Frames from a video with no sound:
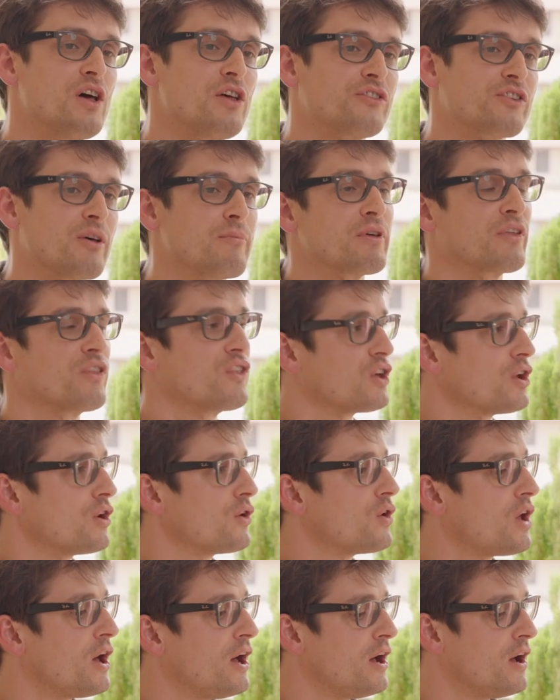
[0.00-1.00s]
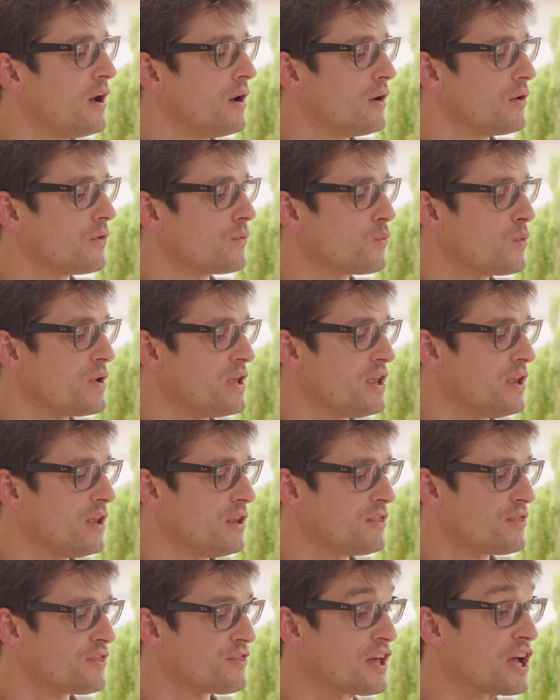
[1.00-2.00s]
Something that
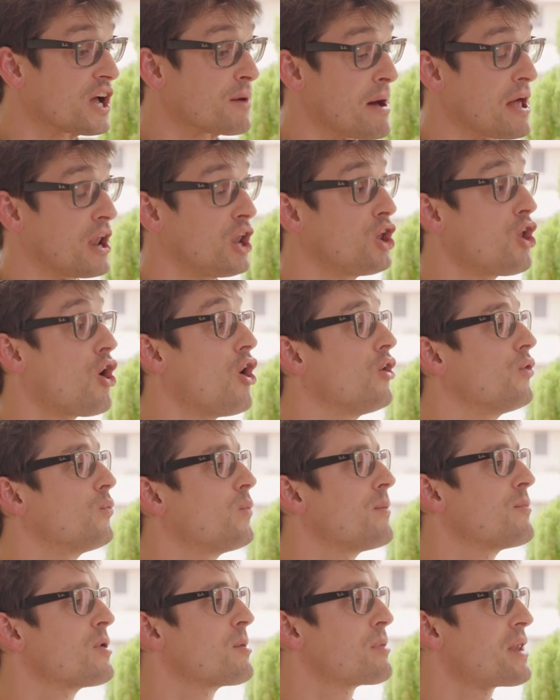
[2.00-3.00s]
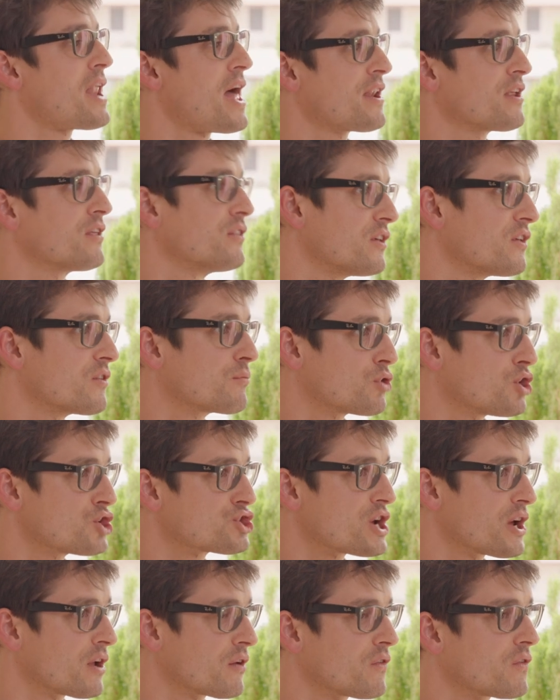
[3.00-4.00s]
we think about a lot when we're planning these
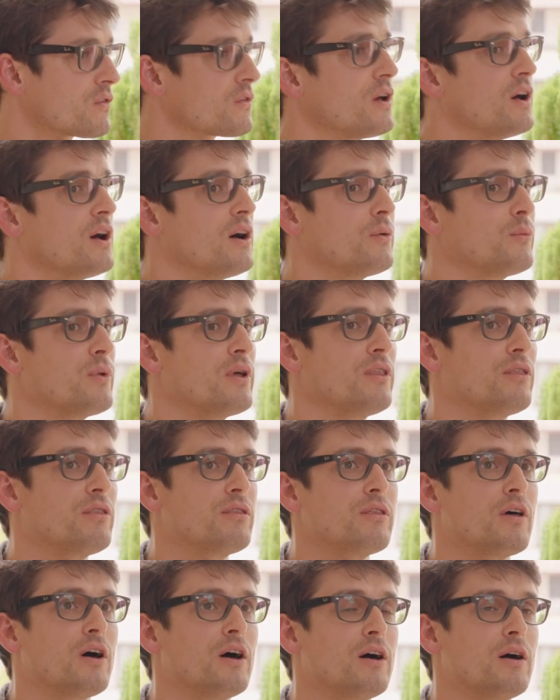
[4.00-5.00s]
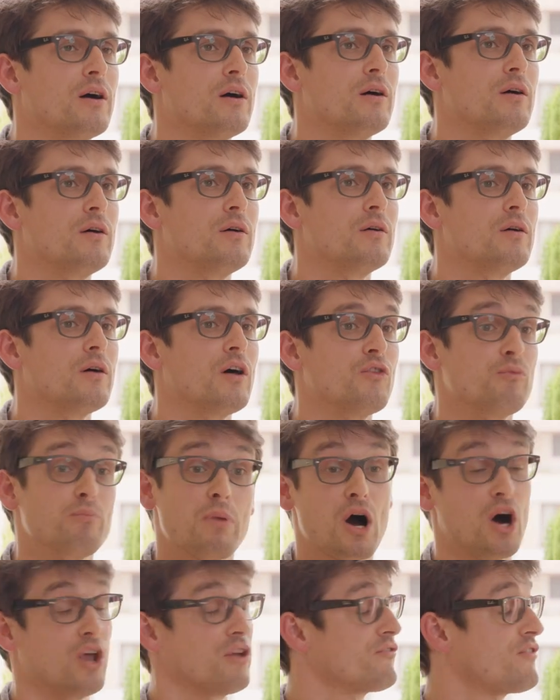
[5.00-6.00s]
projects with as
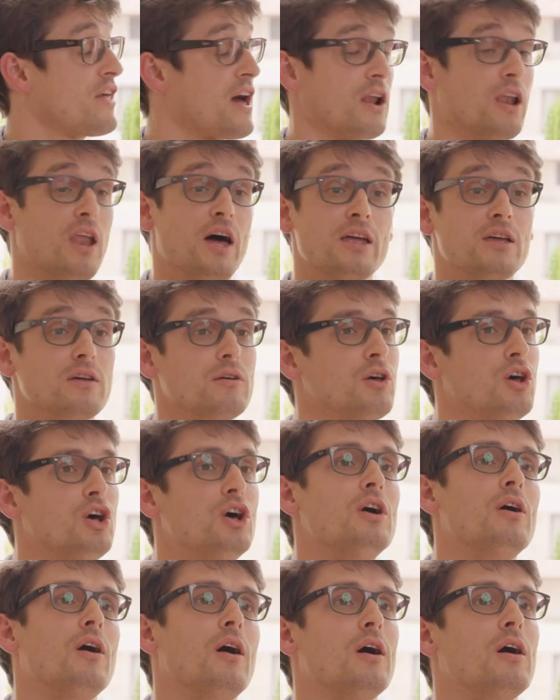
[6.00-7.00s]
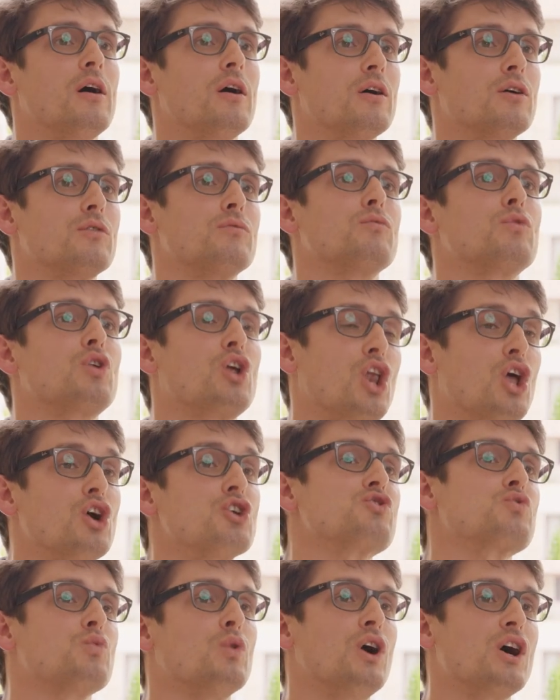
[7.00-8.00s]
part of that like uh,
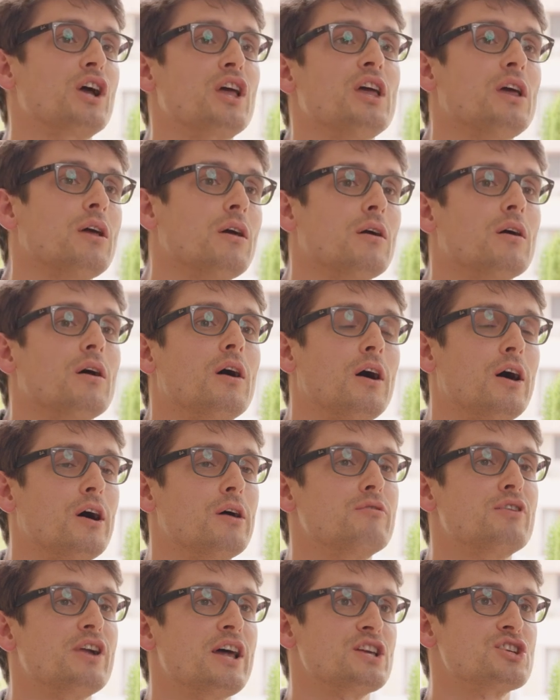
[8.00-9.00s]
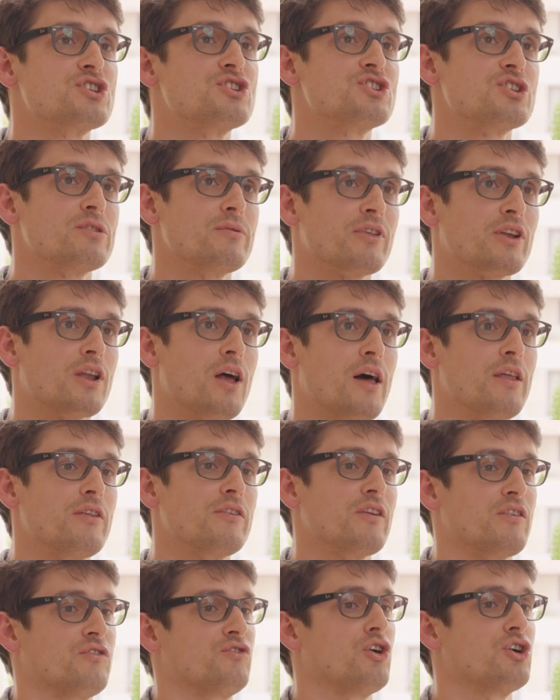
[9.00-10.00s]
close working uh, relationship with
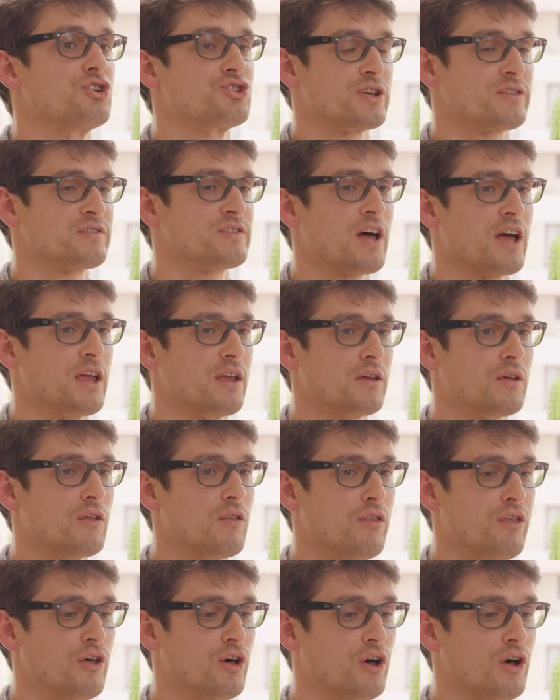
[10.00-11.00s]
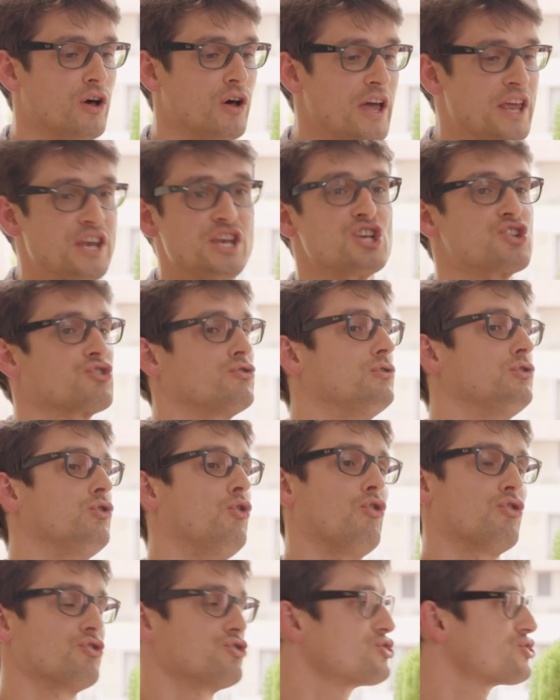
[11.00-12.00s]
clients is not just like the initial
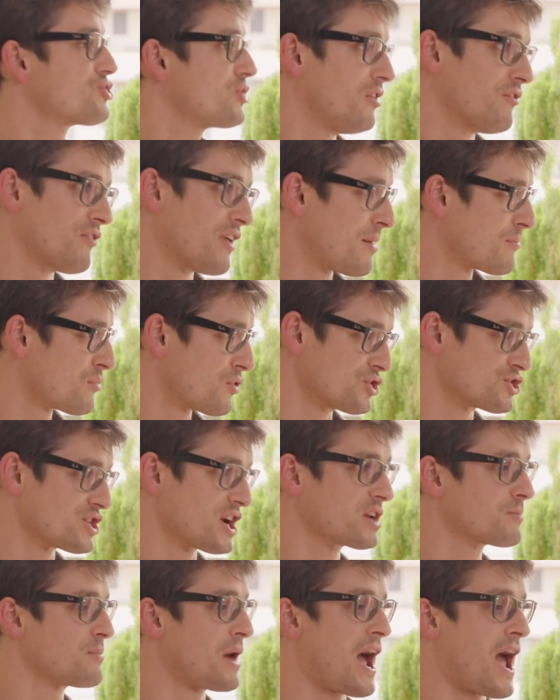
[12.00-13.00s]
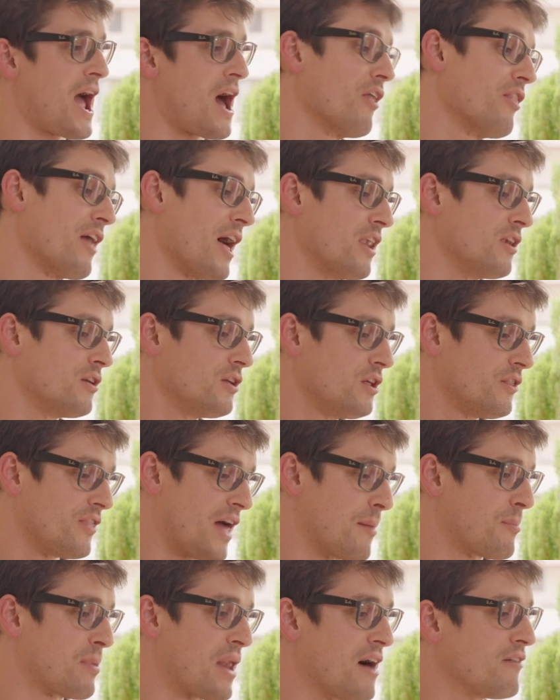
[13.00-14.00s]
launch of that project, but how then
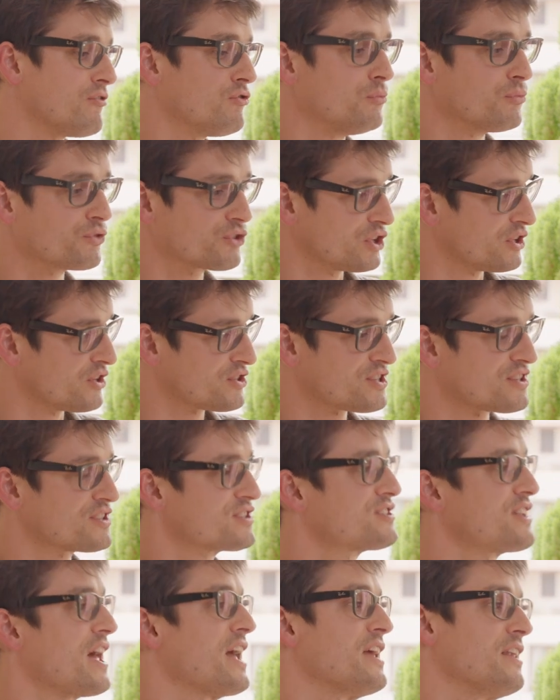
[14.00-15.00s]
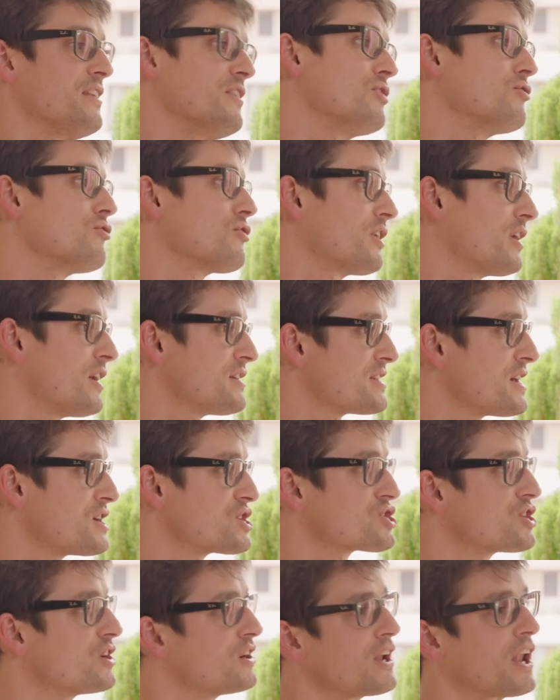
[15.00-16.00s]
that platform is going to sustain the
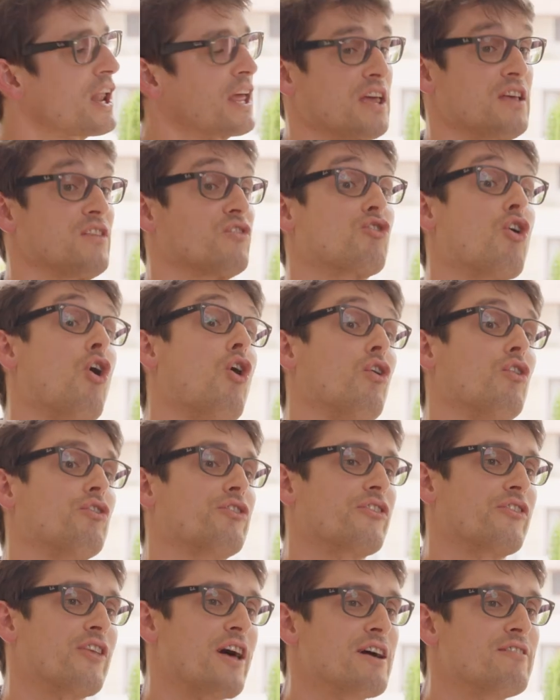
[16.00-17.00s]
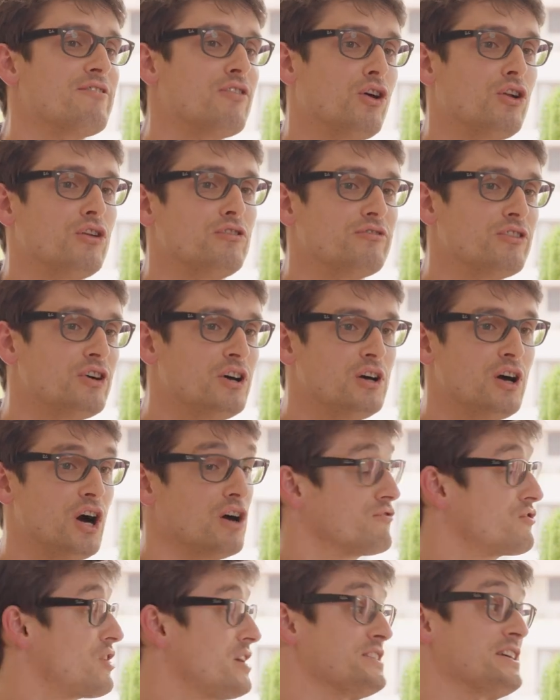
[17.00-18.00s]
organization and like its goals as they evolve
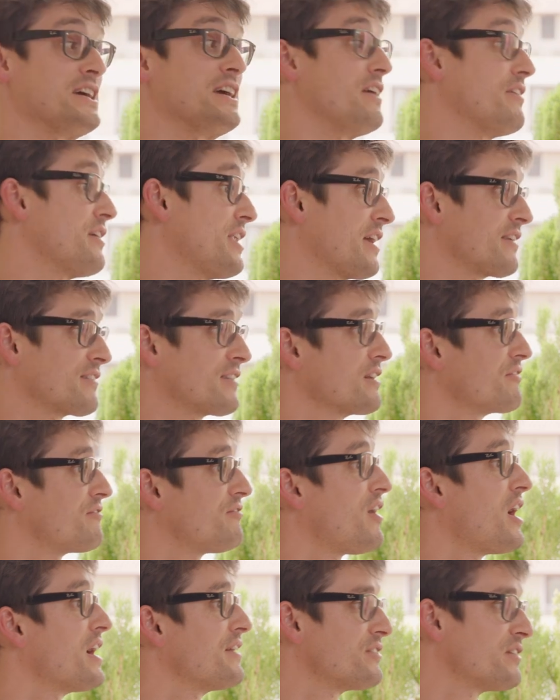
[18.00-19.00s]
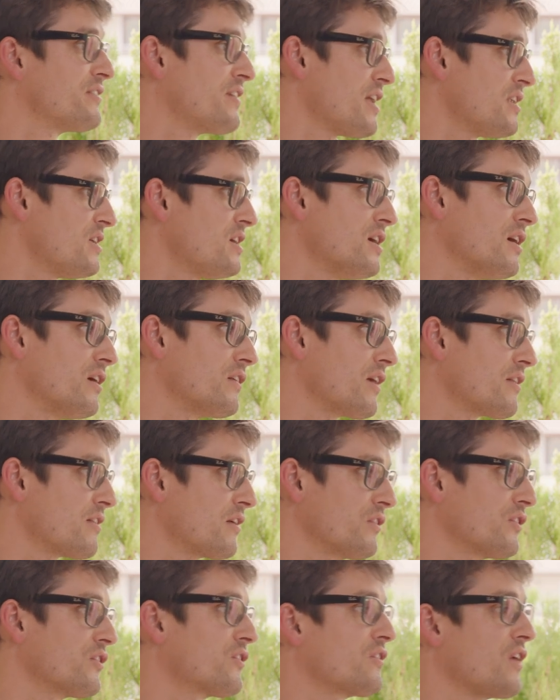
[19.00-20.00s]
over ideally the next like five to 10 years. I
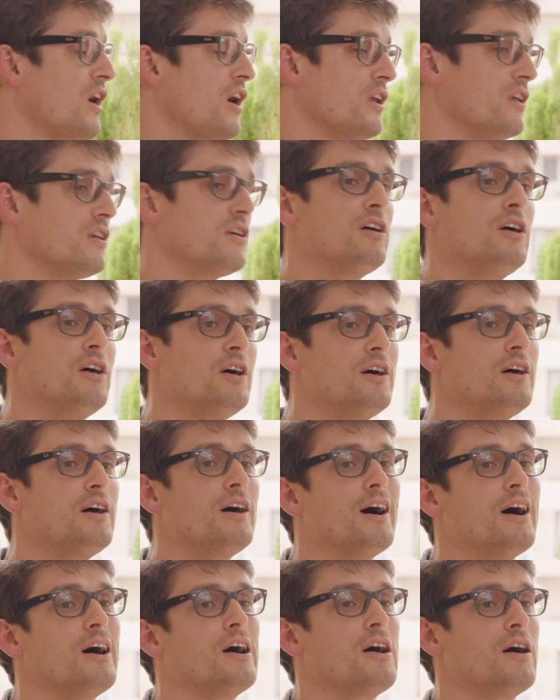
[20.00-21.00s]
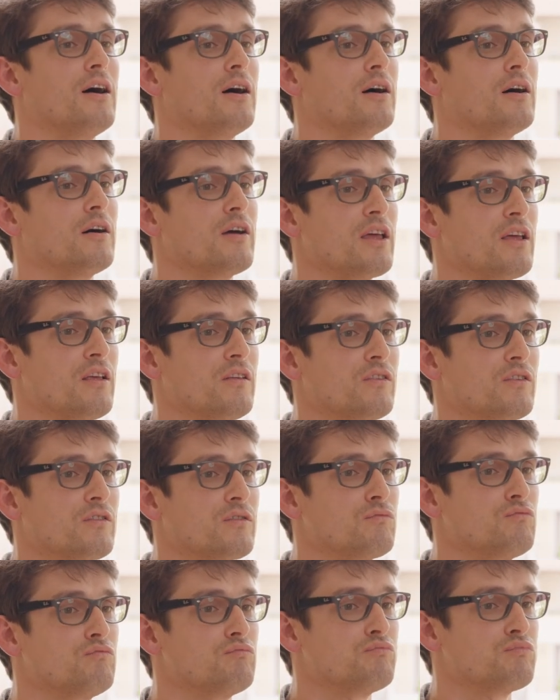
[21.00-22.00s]
think the sun uh,
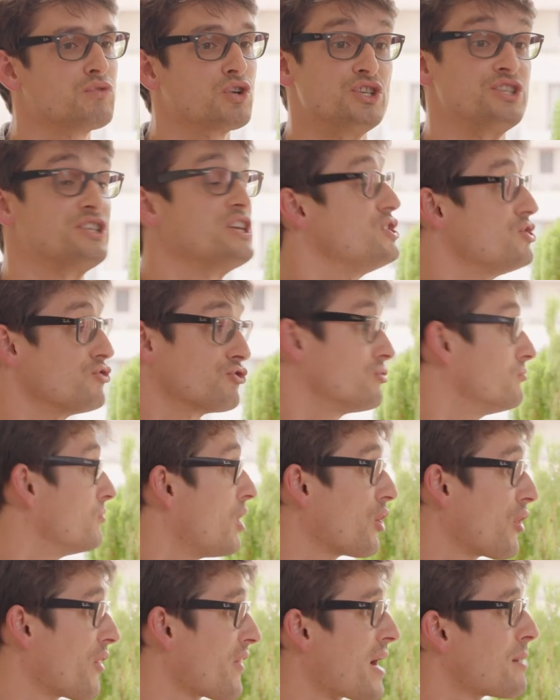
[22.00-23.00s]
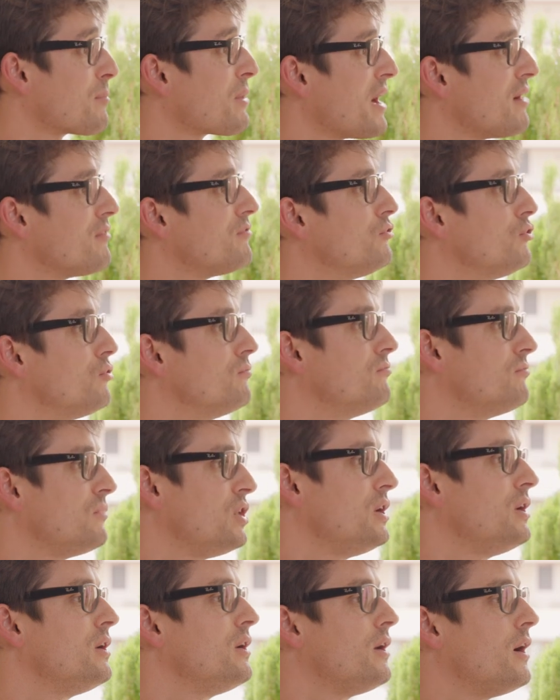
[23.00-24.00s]
is continues to run on that platform,
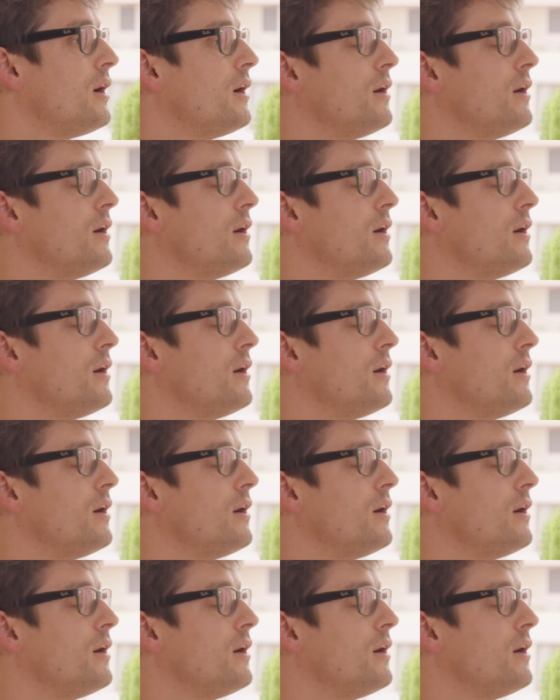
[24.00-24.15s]
yep.